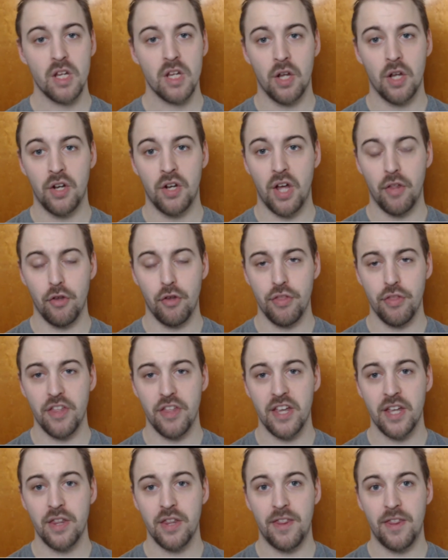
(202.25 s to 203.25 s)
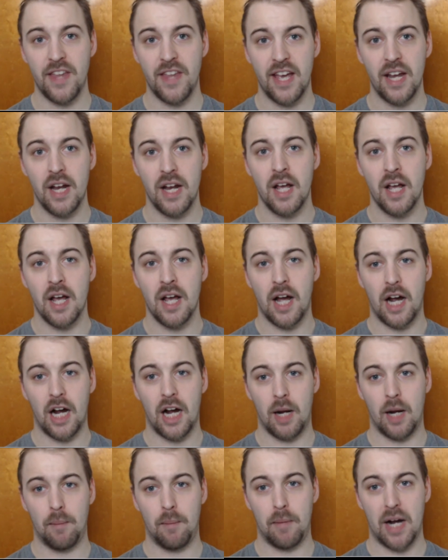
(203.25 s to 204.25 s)
Another thing that
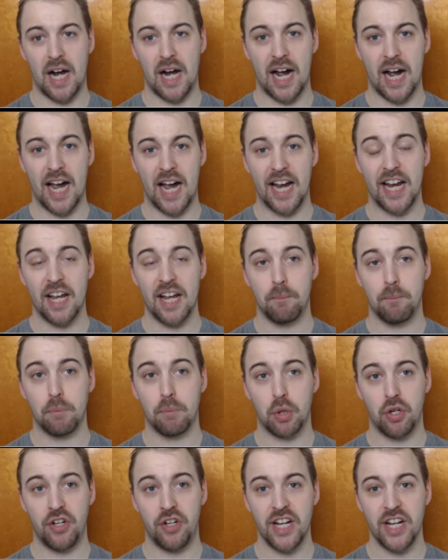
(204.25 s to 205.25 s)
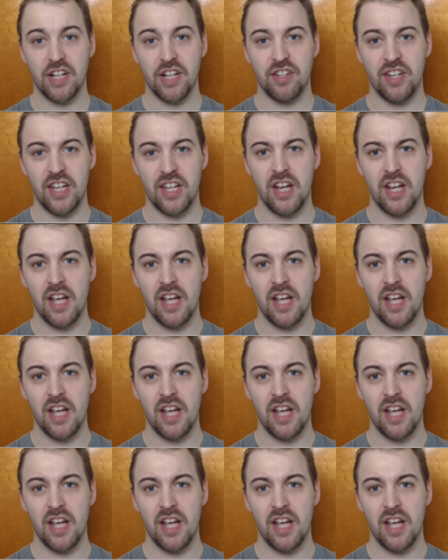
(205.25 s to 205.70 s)
I had predicted,